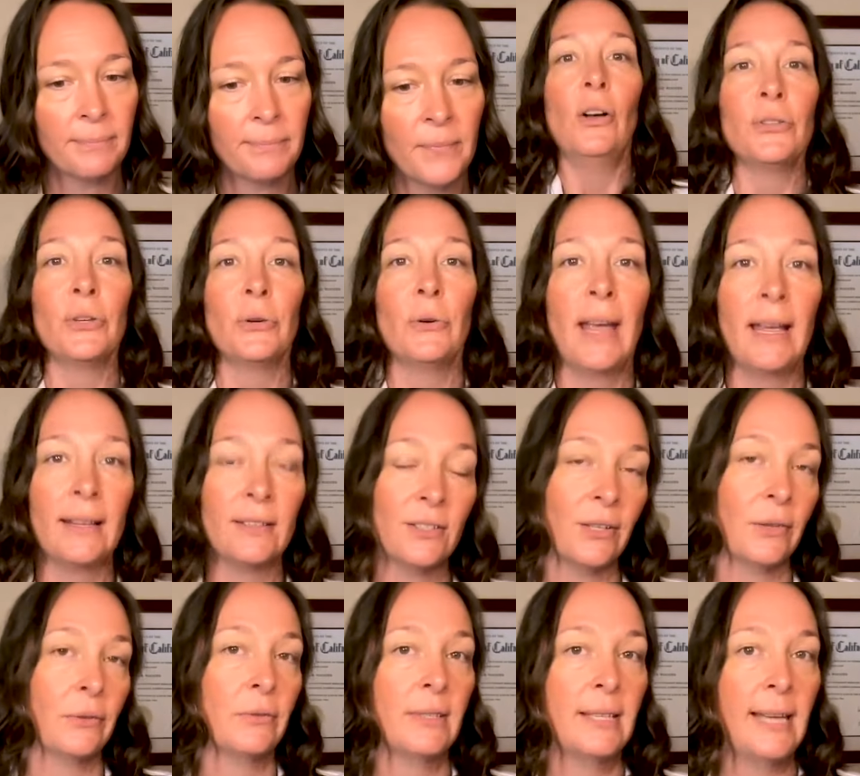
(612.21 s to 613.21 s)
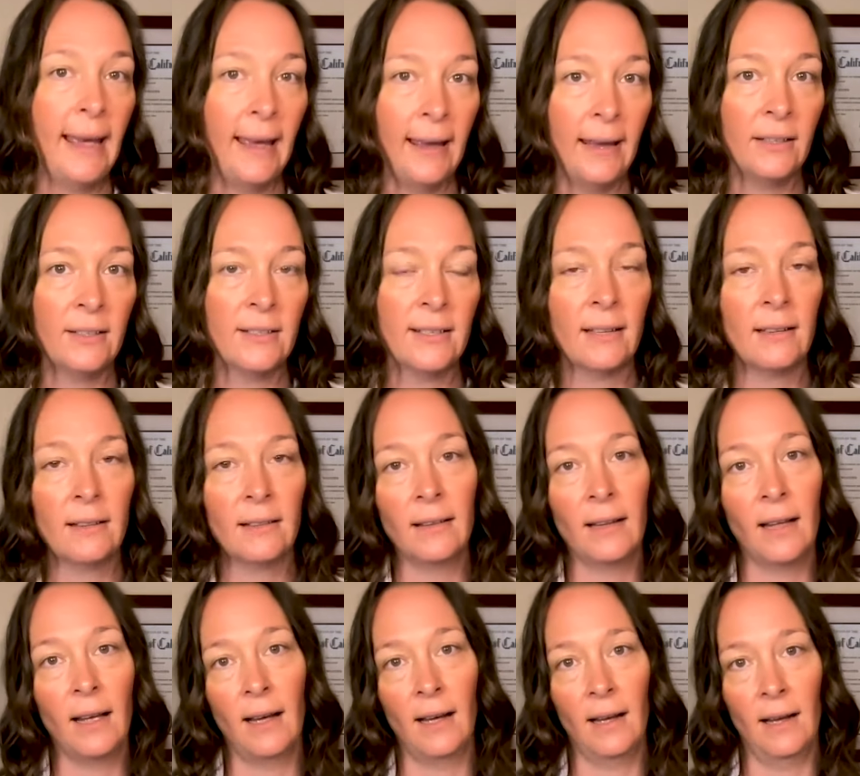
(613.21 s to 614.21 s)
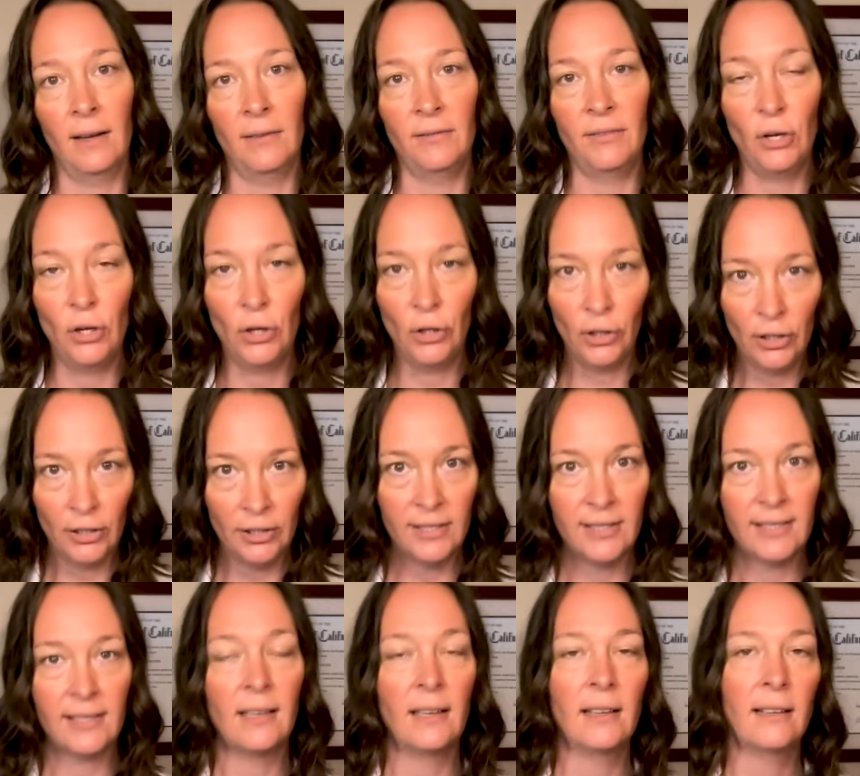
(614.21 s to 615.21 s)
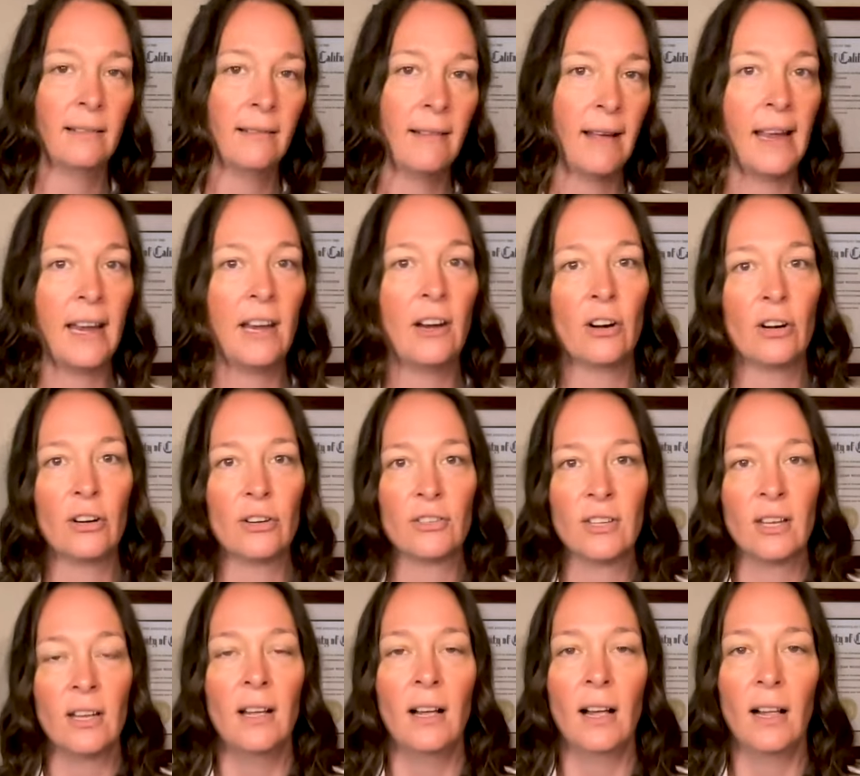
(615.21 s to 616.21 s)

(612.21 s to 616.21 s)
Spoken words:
Also, cats don't tend to love hoods, liners,